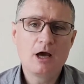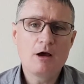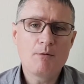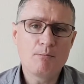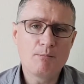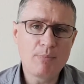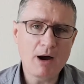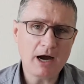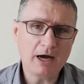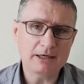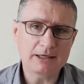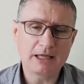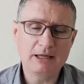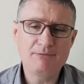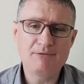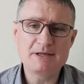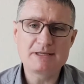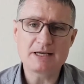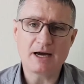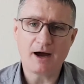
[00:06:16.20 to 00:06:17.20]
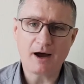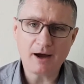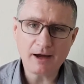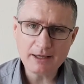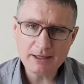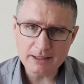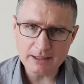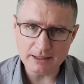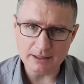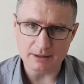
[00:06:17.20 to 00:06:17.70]
But if it's
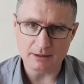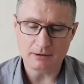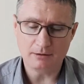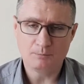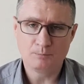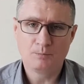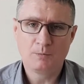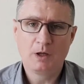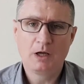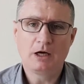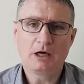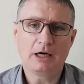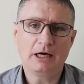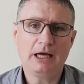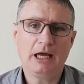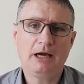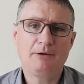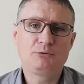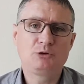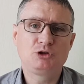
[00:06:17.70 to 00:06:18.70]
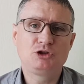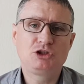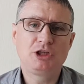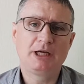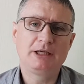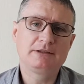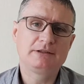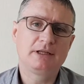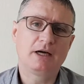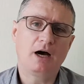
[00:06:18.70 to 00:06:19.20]
ie, I have to
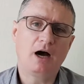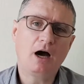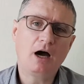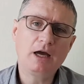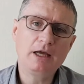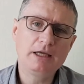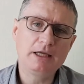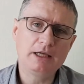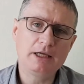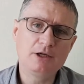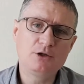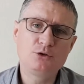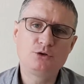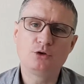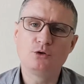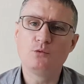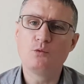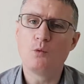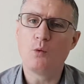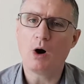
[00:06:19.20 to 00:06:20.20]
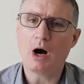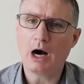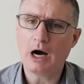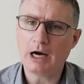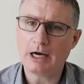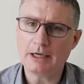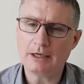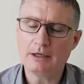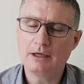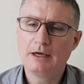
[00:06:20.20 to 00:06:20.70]
change the ie to
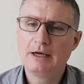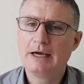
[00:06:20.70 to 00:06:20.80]
y